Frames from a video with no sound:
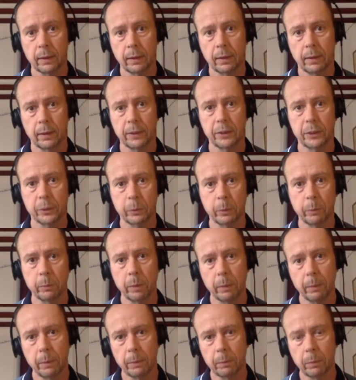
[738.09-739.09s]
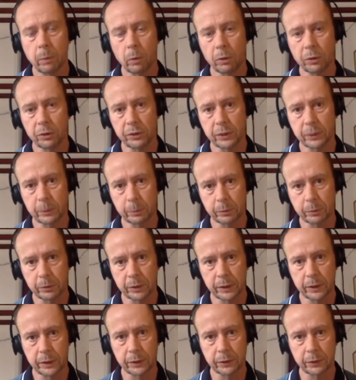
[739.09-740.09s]
is to implement policies,
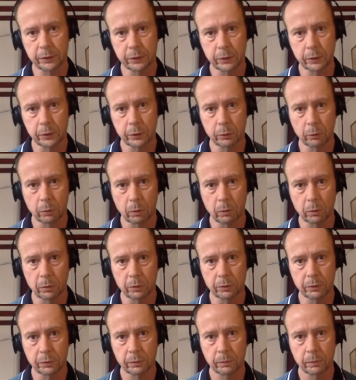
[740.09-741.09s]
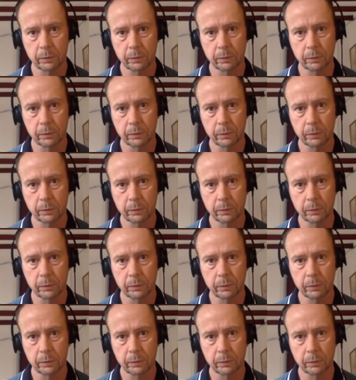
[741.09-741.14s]
procedures, and controls.